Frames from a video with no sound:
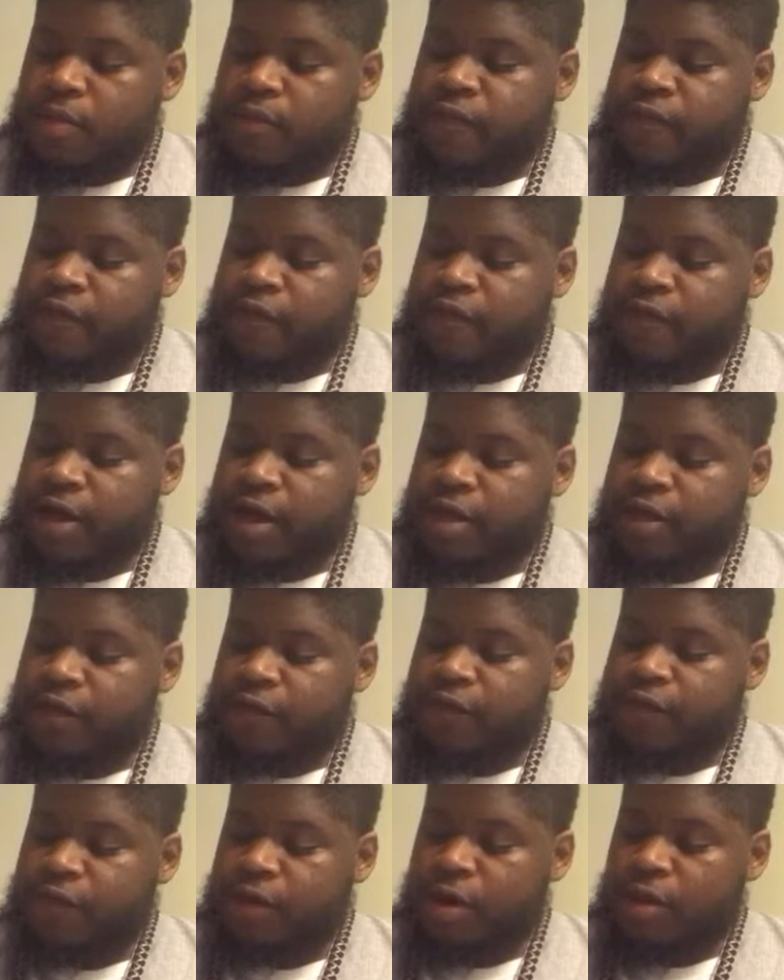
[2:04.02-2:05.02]
For
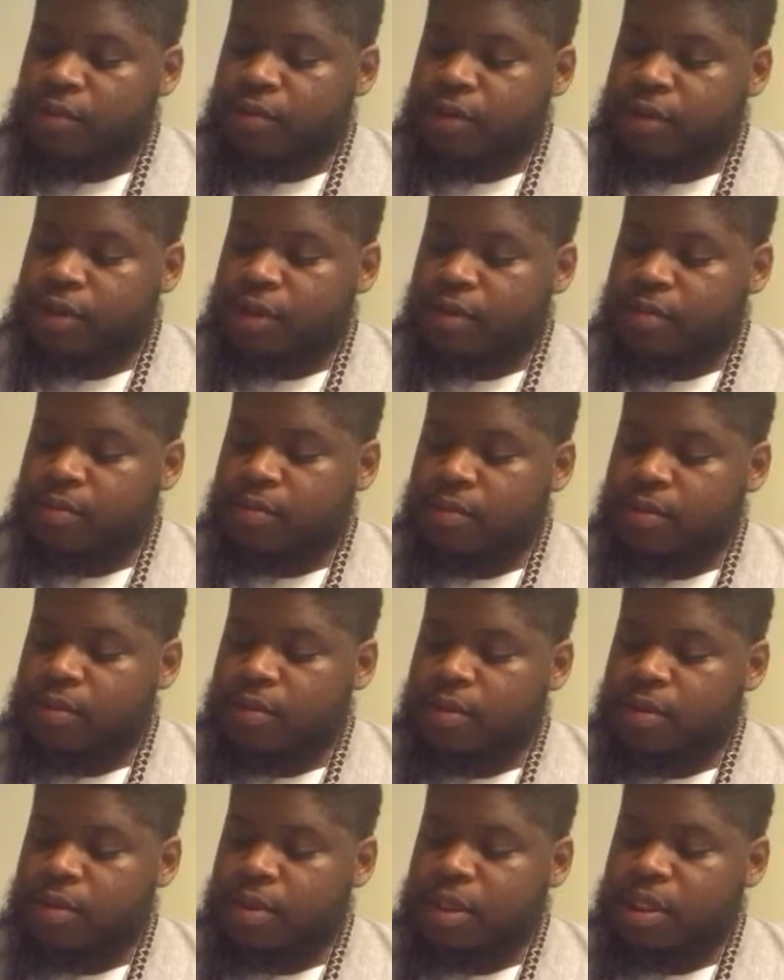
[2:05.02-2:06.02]
finding fault with them,
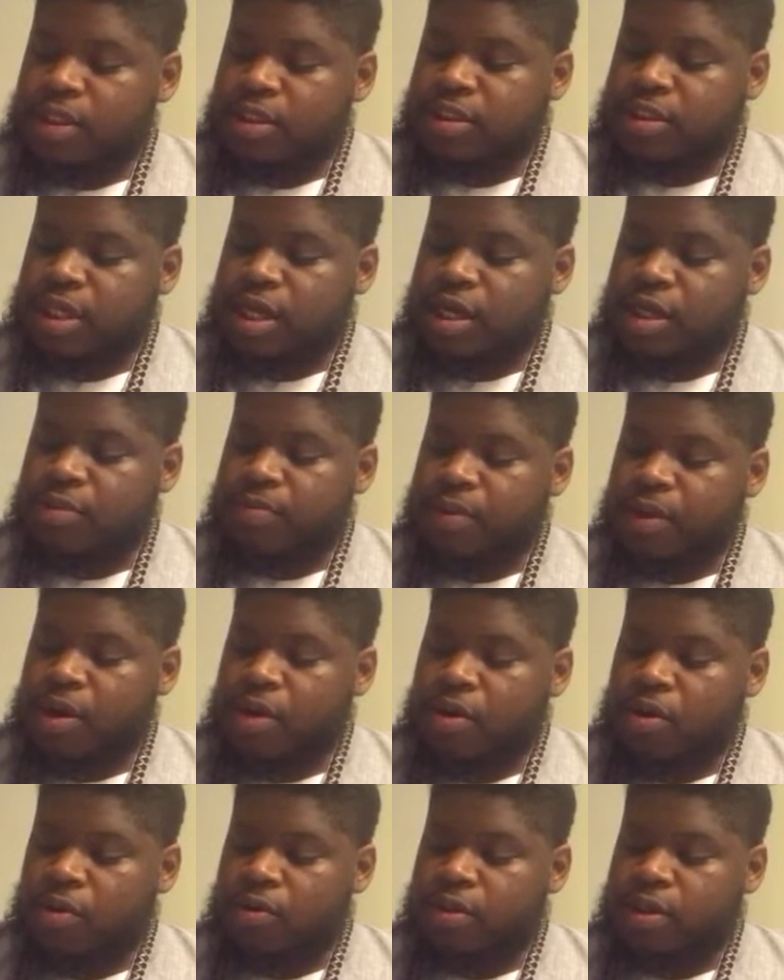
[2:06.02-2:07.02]
he saith,
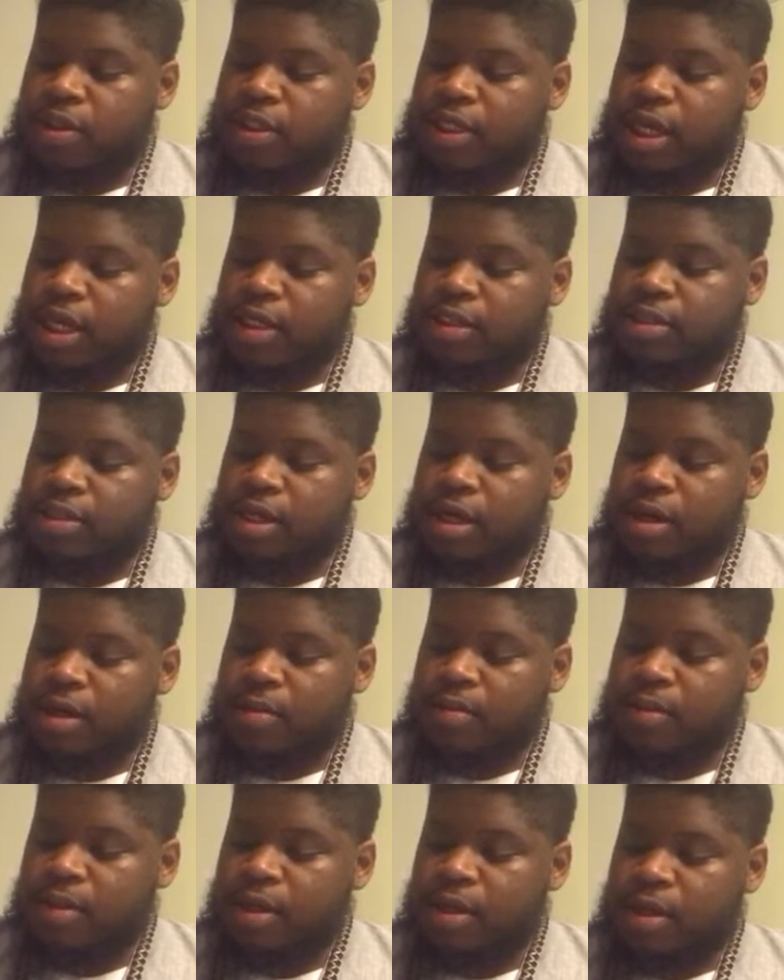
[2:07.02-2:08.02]
Behold, the days
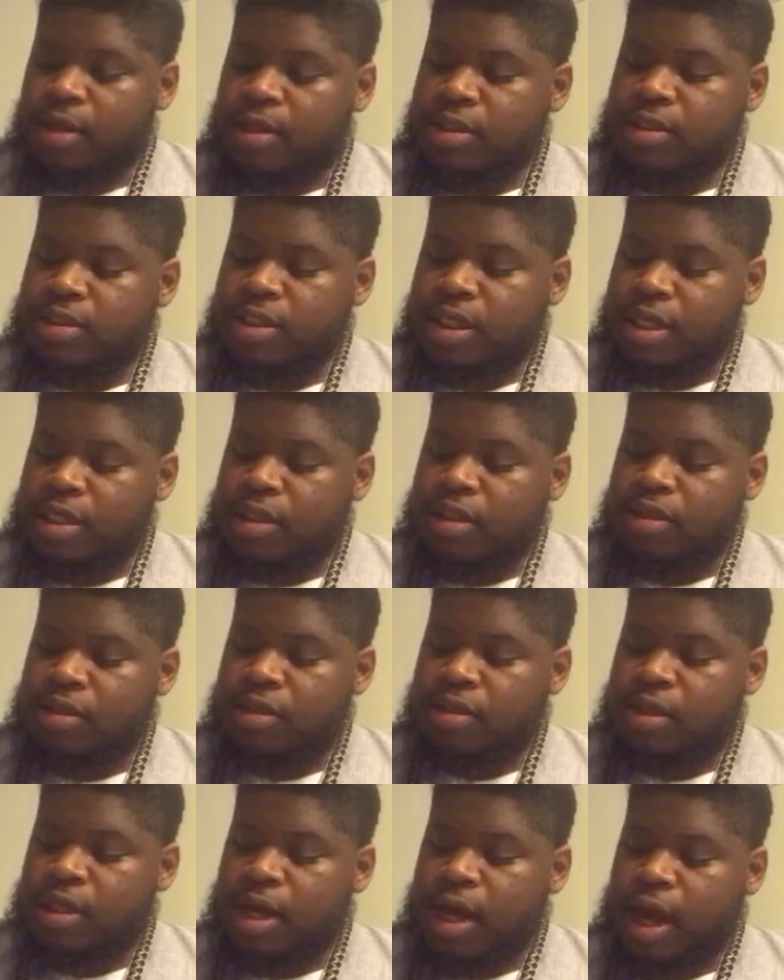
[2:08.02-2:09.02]
come, saith
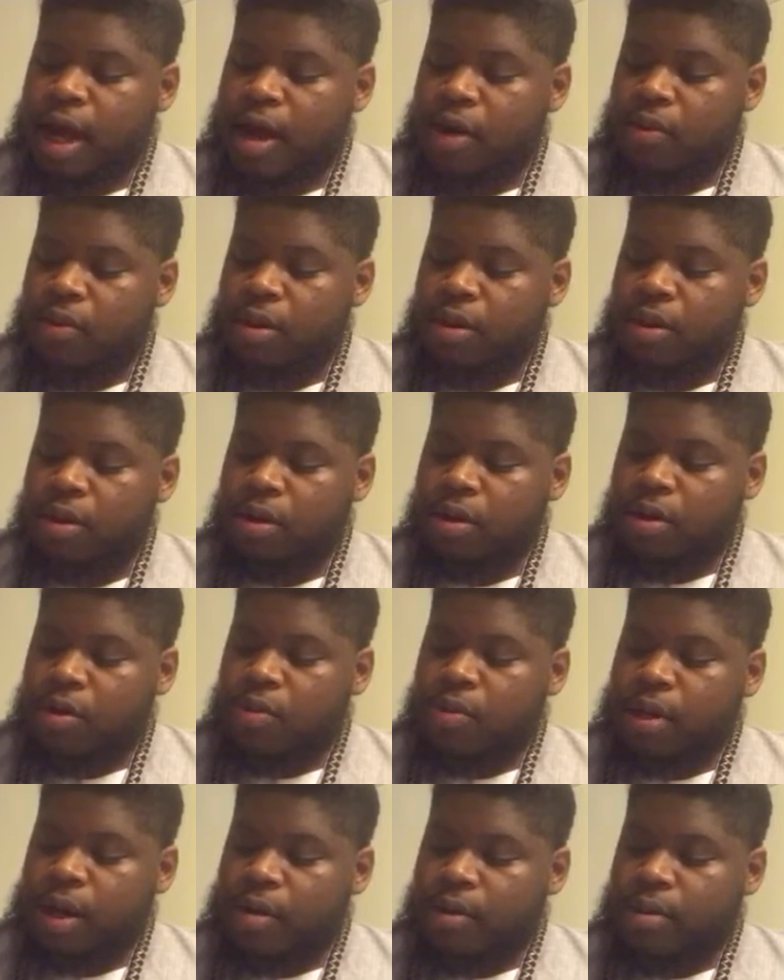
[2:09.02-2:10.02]
Yahweh,
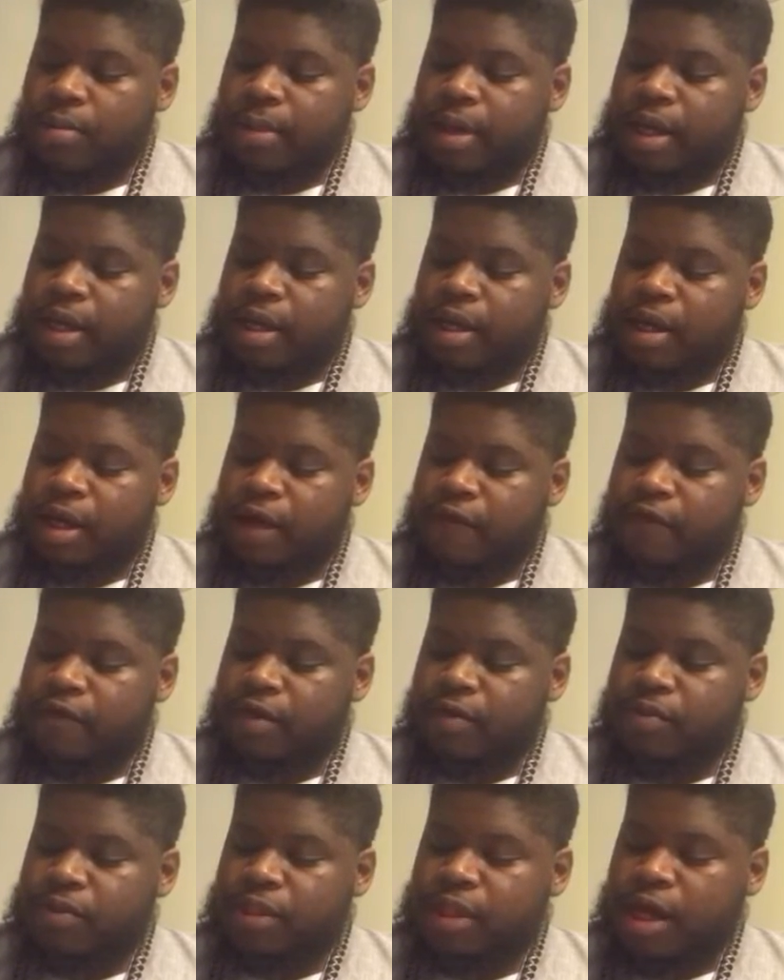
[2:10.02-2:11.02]
when I will make a
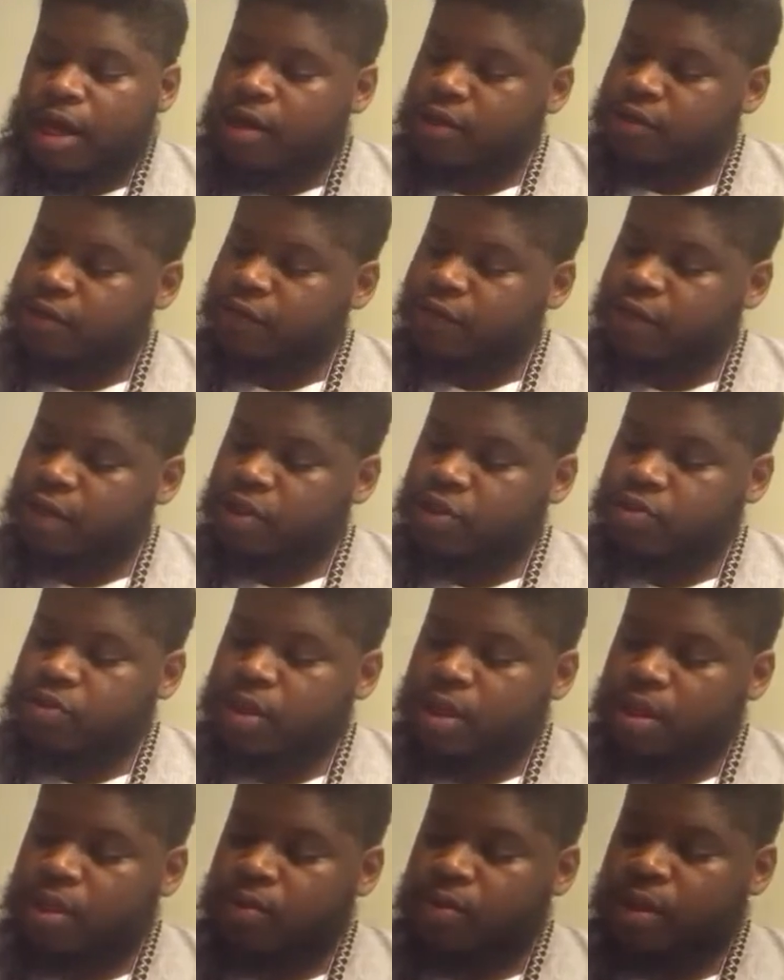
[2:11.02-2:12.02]
covenant with the house of
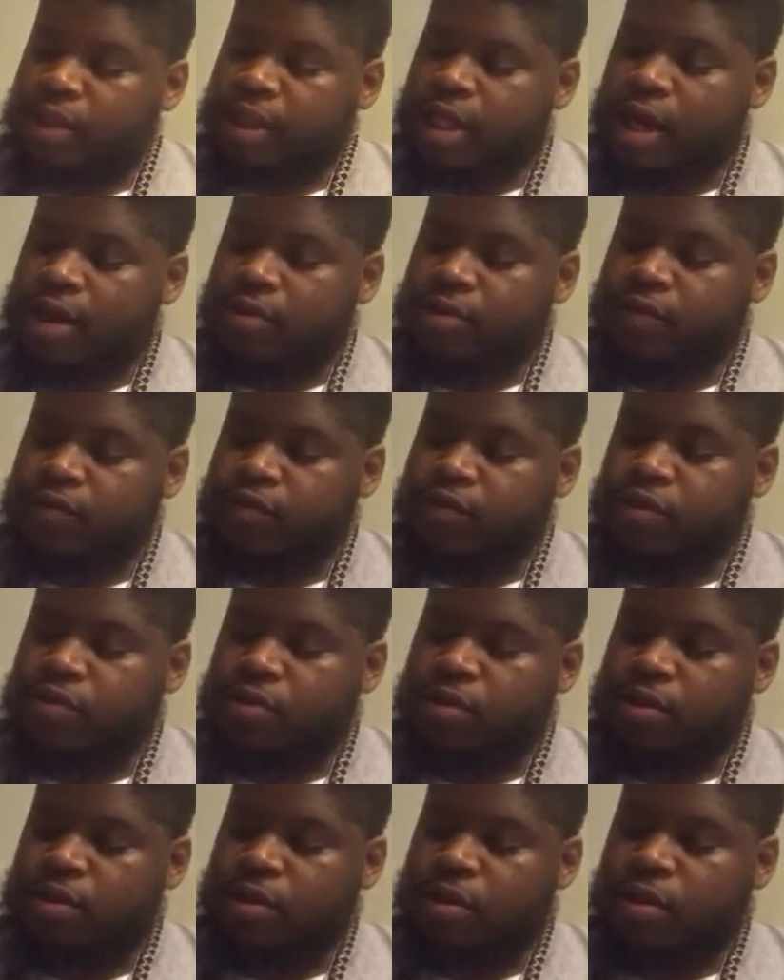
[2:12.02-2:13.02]
Israel and with the house of
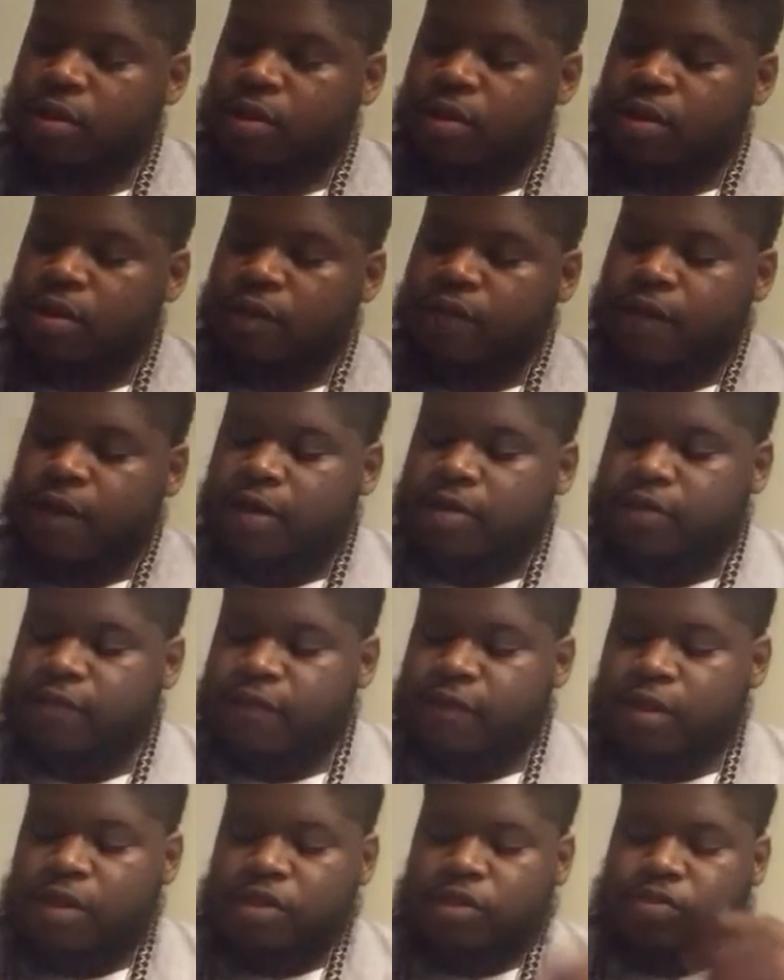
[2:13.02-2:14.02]
Judah. The house
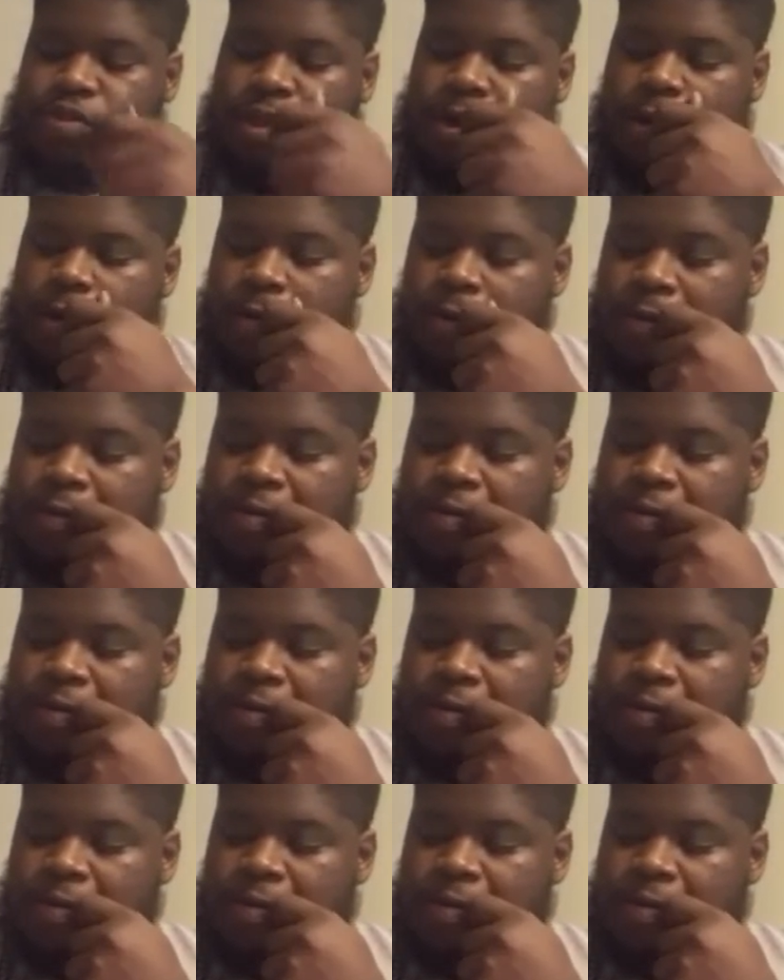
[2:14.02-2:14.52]
of Israel